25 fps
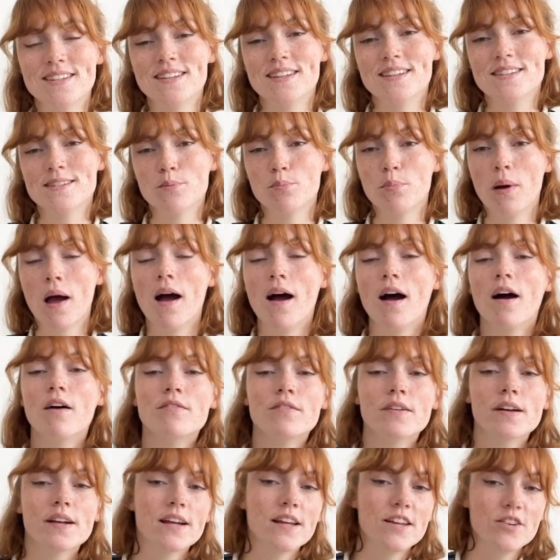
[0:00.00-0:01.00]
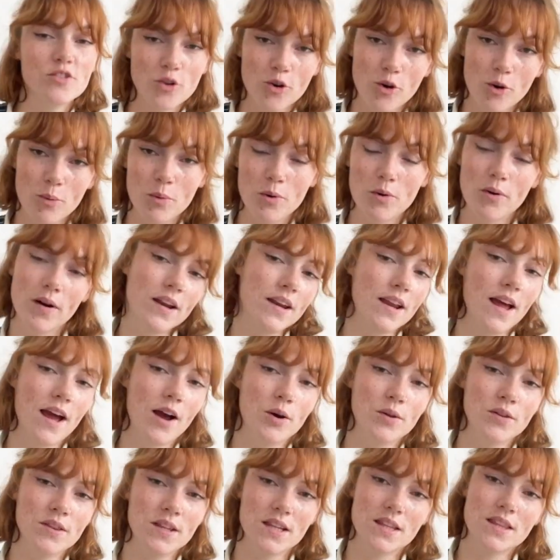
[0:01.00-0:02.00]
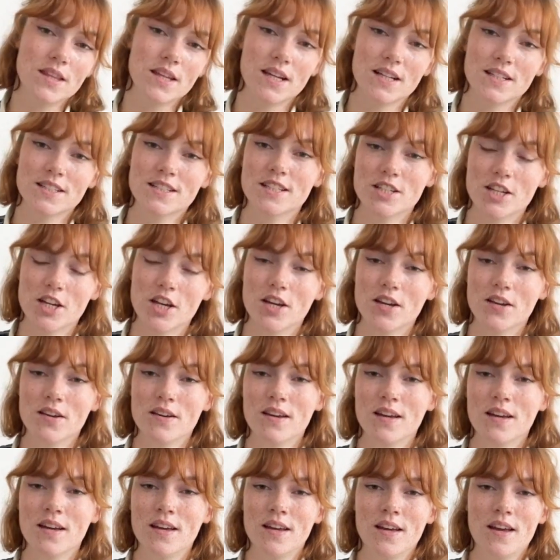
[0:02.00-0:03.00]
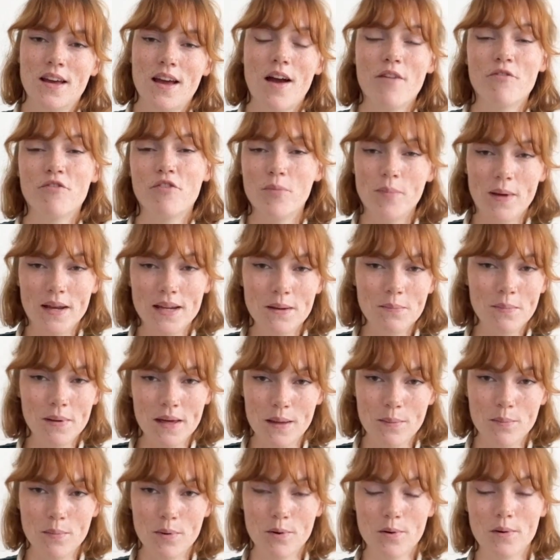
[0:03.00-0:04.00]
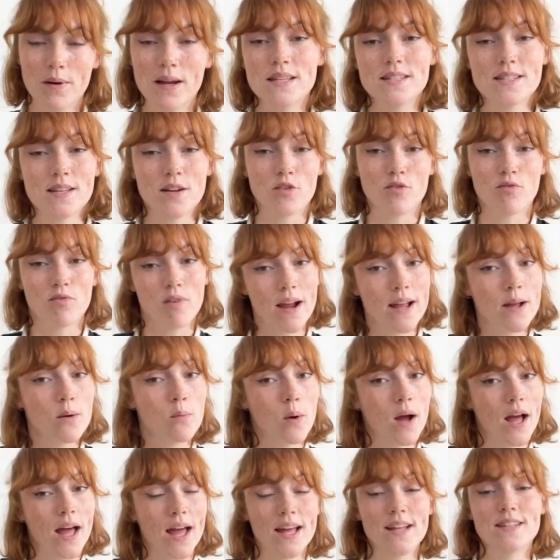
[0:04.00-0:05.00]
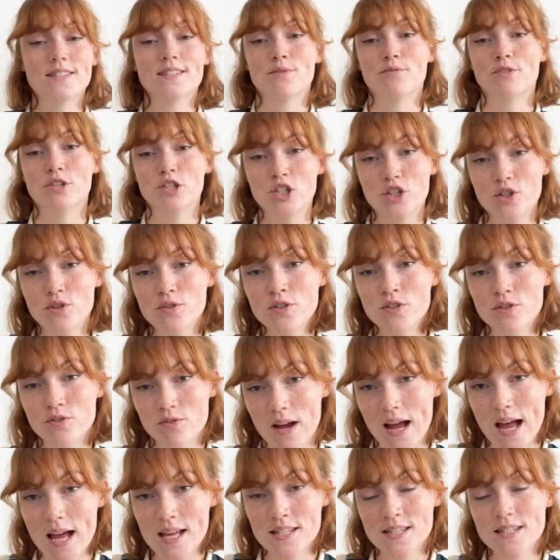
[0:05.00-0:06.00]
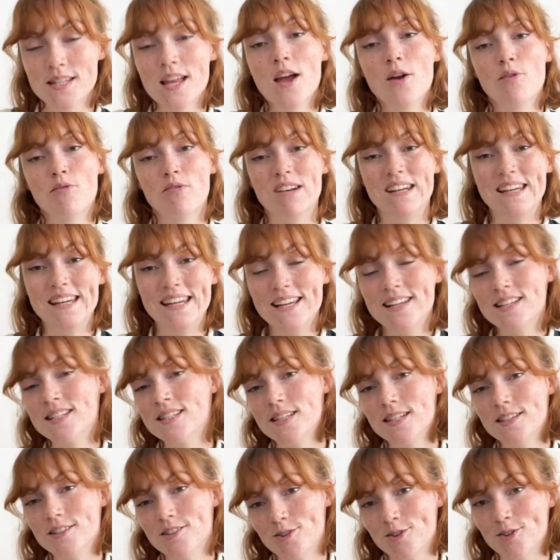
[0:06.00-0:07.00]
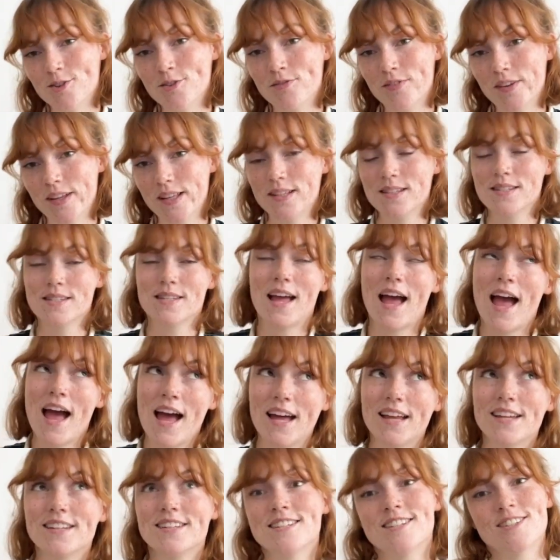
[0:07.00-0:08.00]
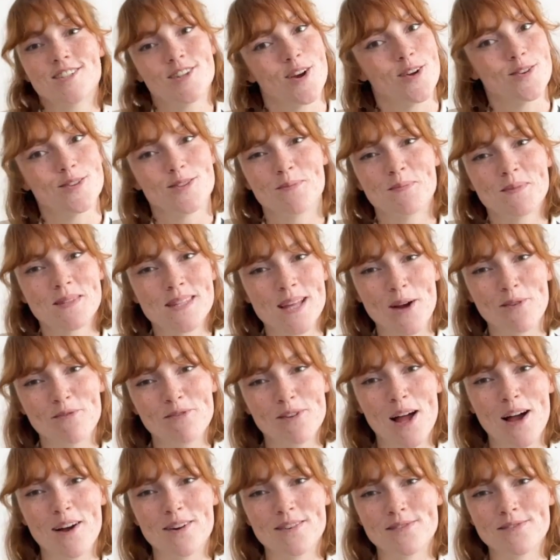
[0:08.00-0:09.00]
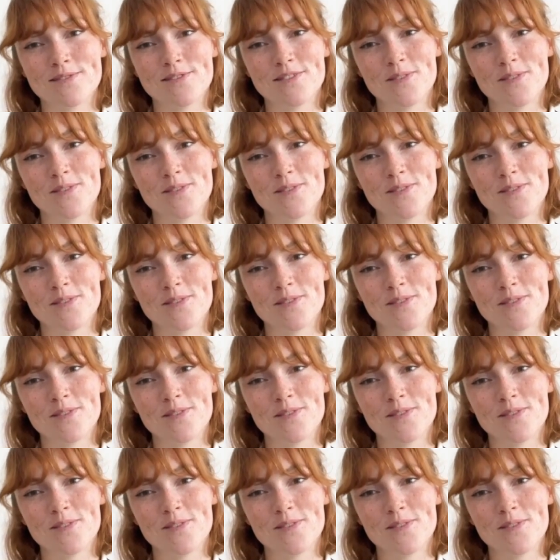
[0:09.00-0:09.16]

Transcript: is a perfectly normal and healthy thing to do. And for many people, it's a great way to reduce stress, release endorphins, and show some self-love.